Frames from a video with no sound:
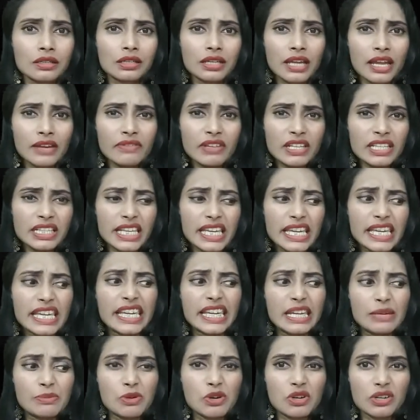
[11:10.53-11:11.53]
Can we say
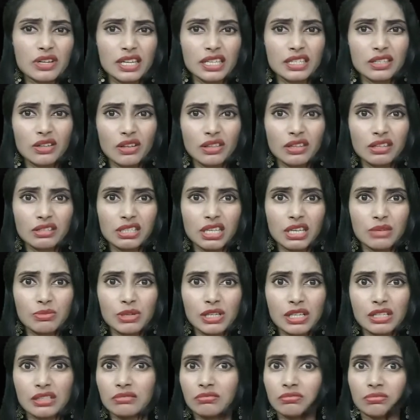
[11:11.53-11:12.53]
he book is on the
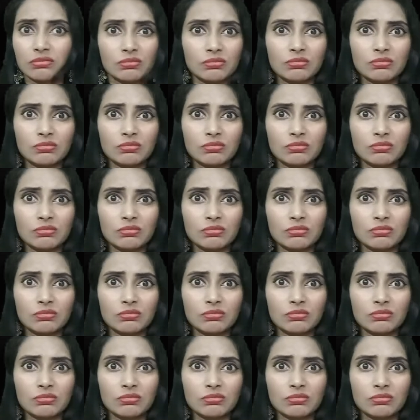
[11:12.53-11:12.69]
table?